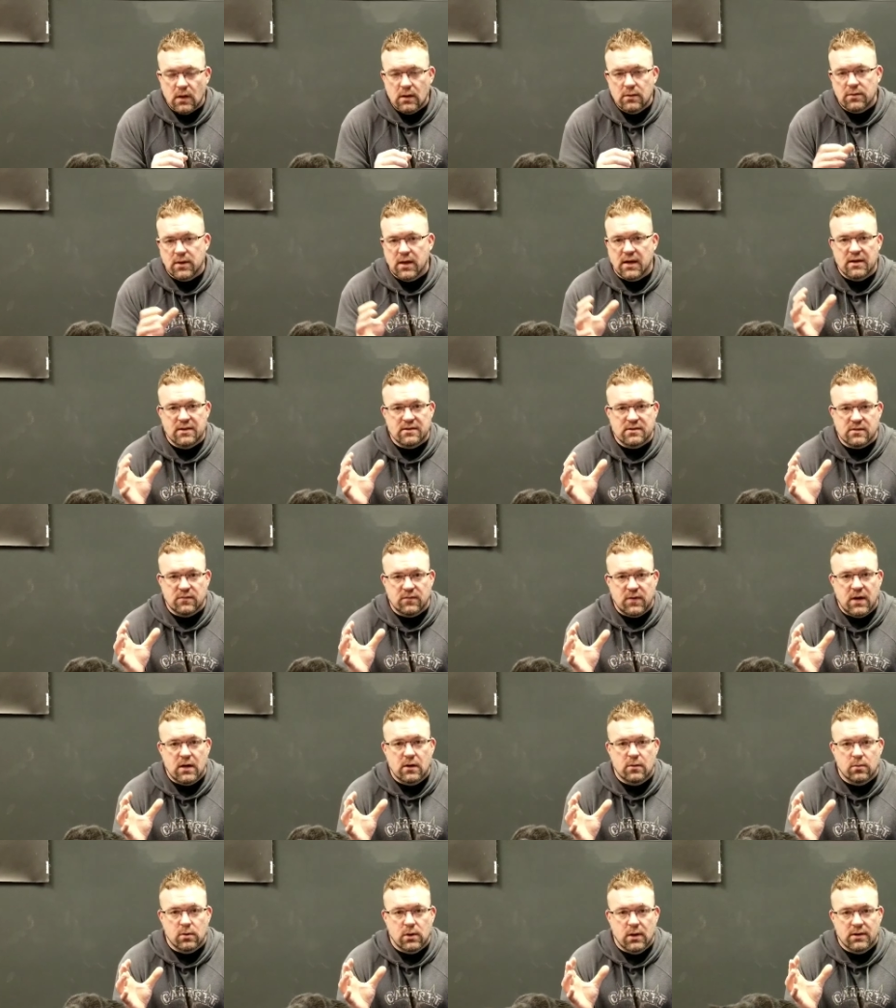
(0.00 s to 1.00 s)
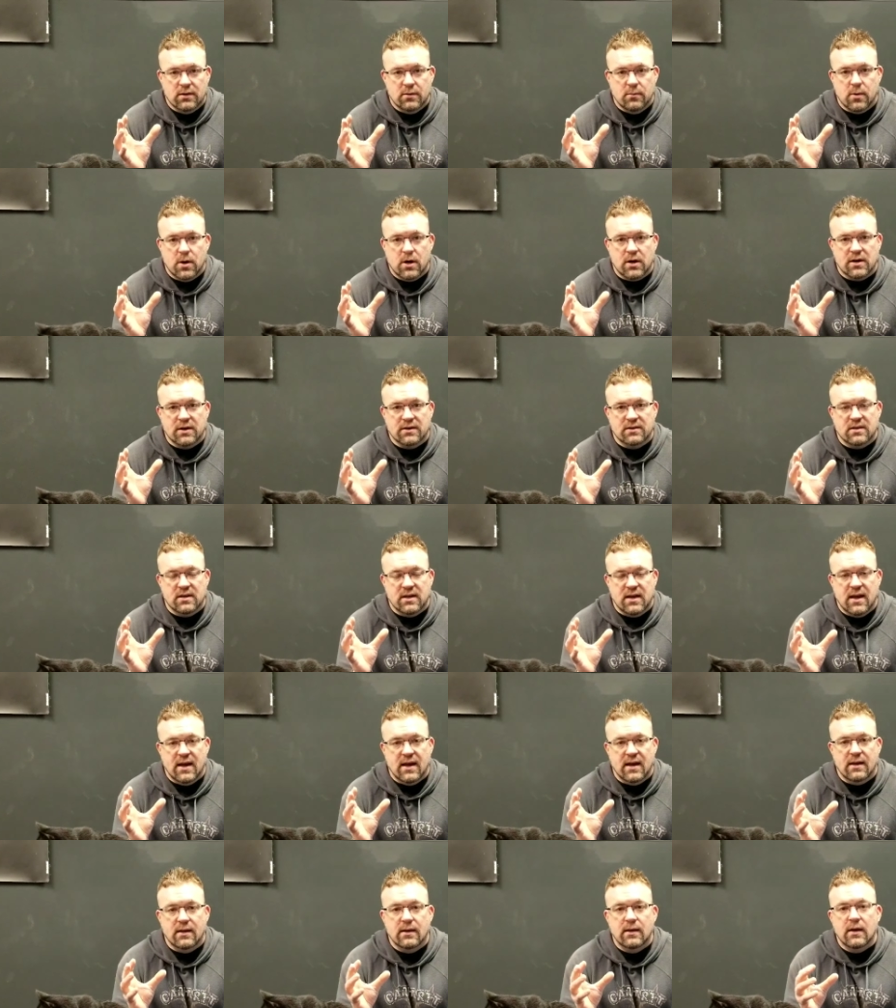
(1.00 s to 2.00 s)
that is available on the market
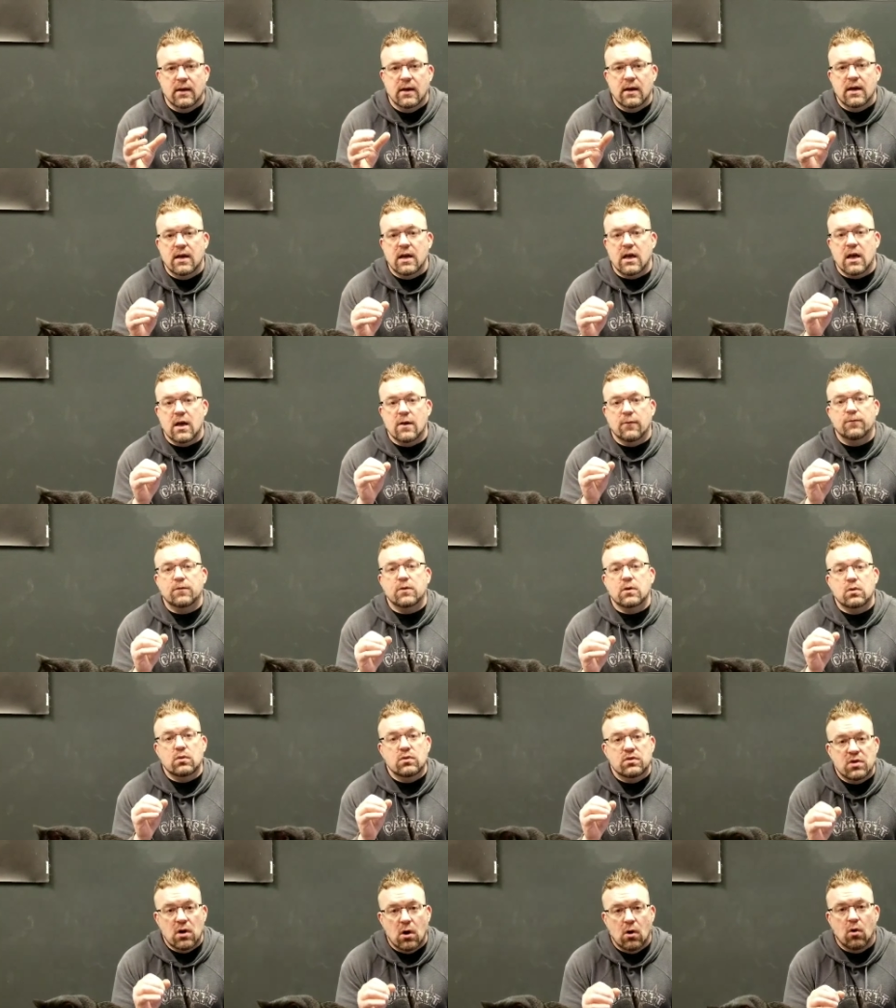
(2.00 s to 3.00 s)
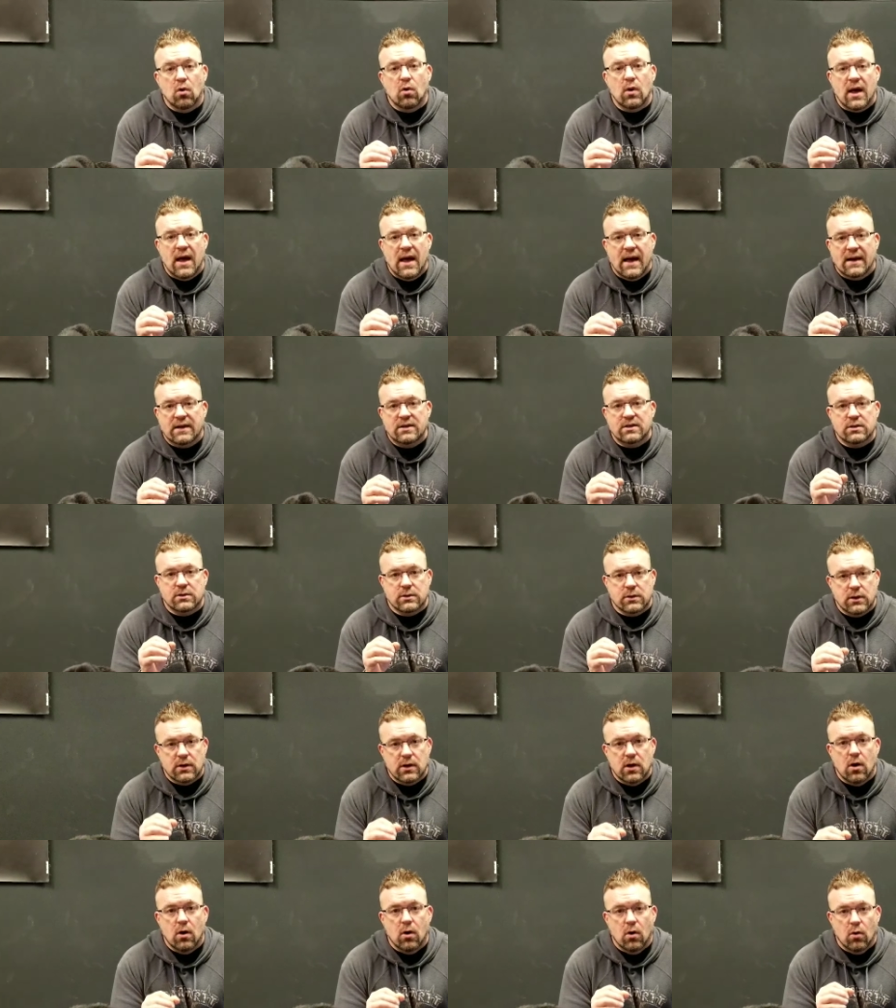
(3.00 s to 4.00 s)
today if you don't
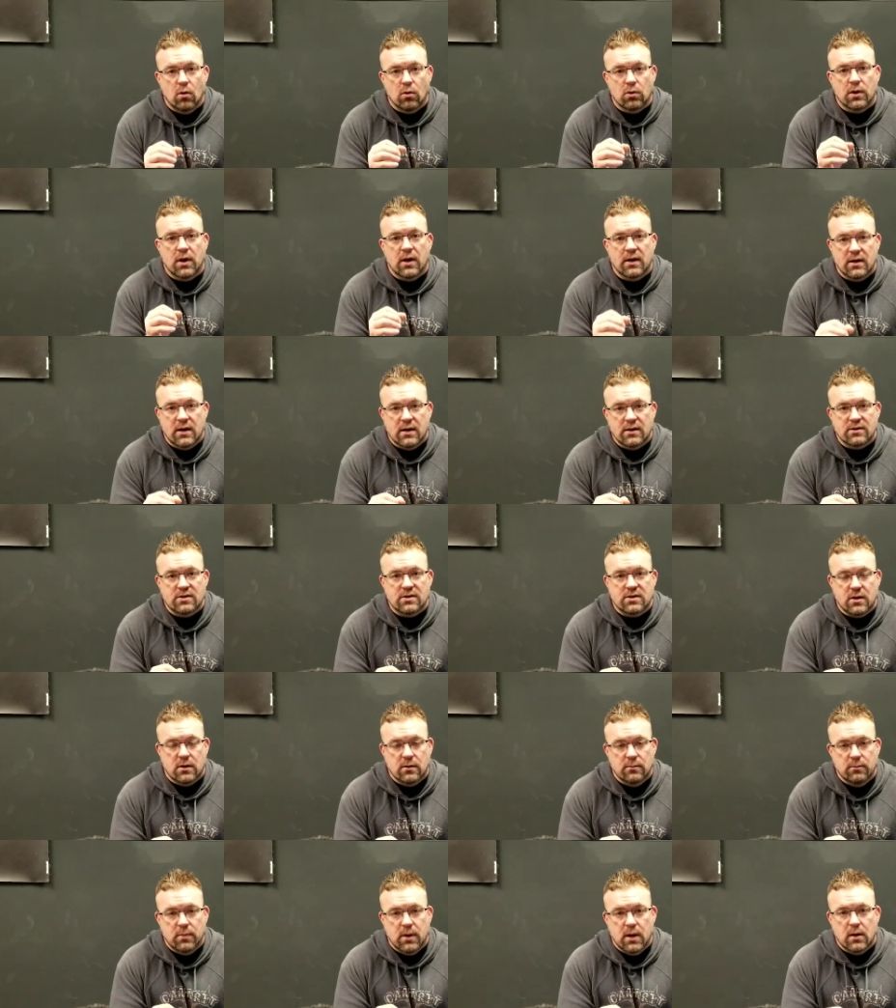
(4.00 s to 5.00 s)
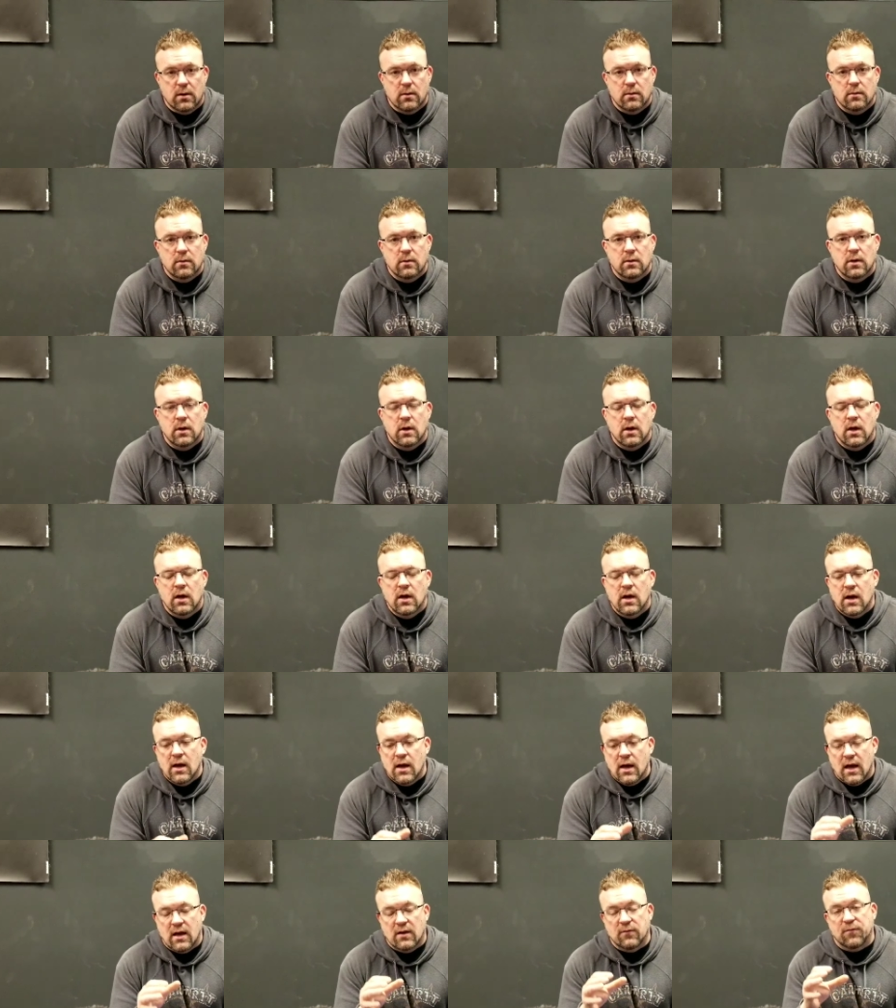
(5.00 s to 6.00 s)
actually own an inch dumbbell.
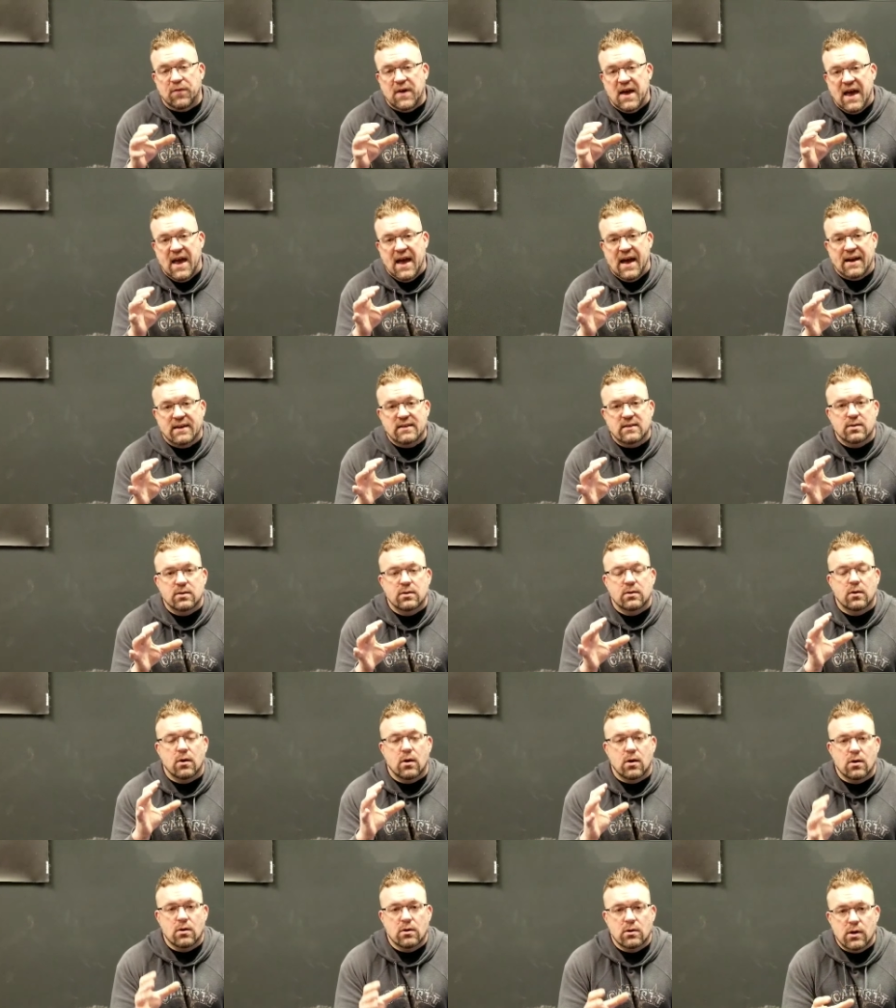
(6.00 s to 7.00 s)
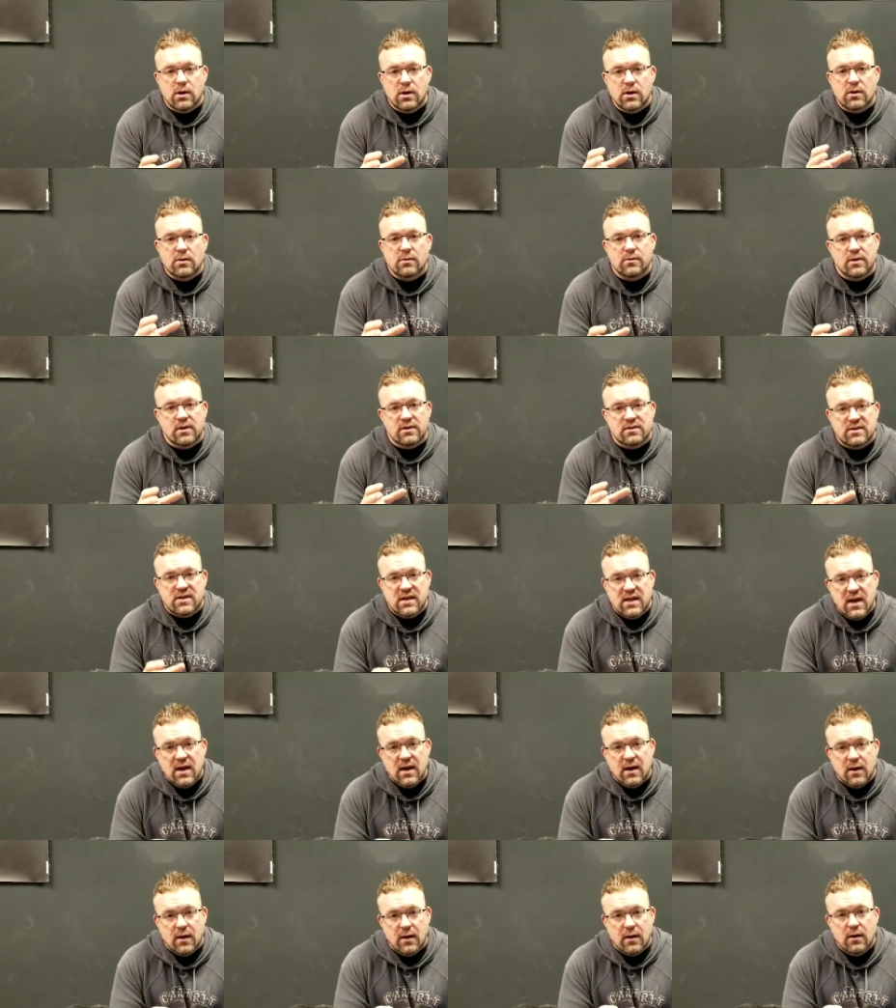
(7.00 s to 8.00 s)
In fact, earlier this
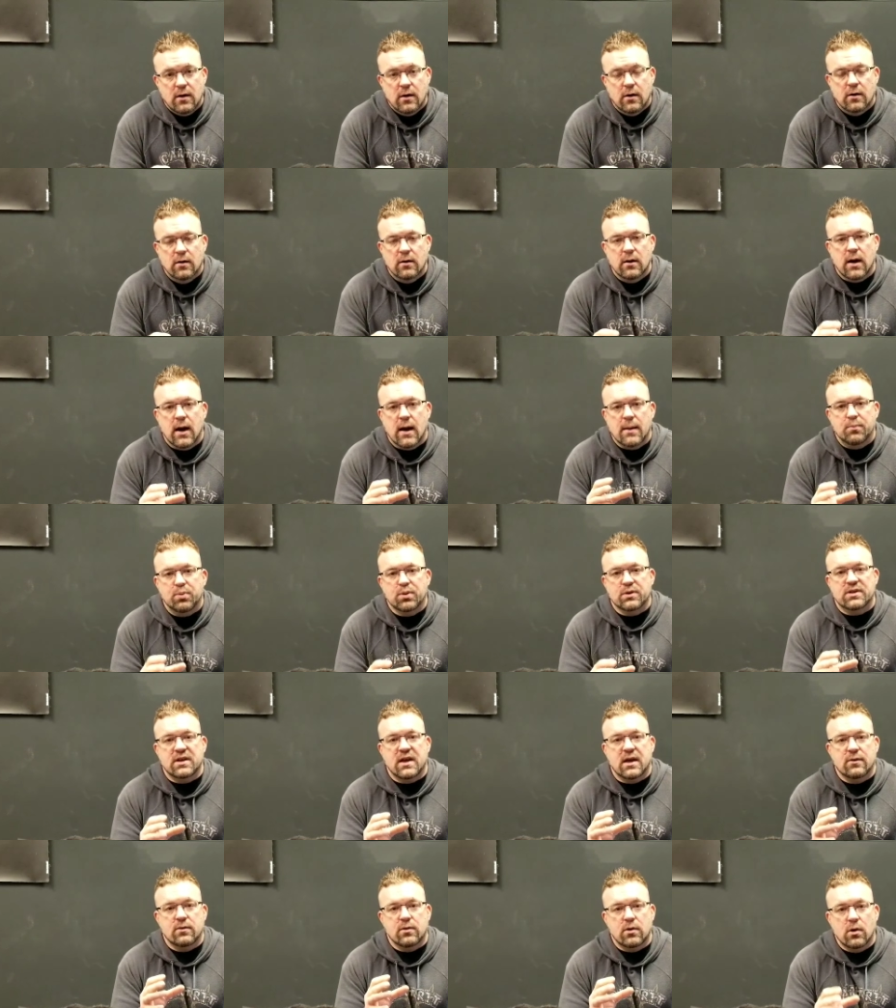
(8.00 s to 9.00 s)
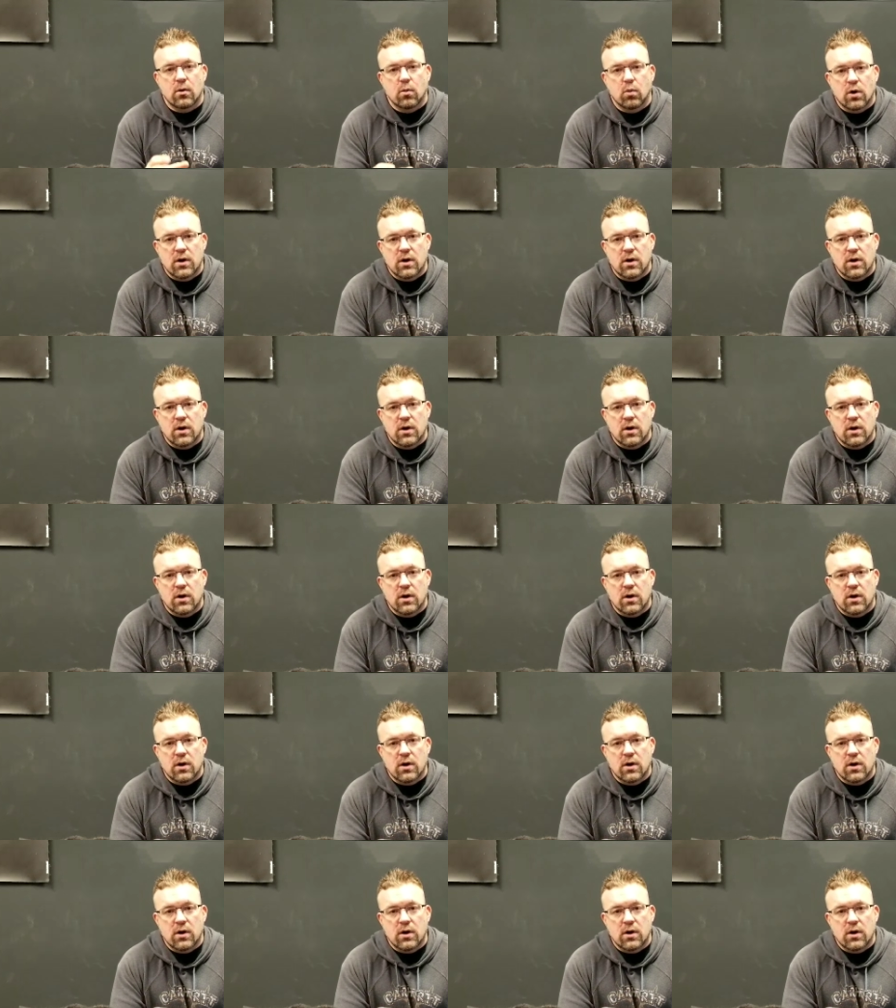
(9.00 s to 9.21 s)
year, I put together a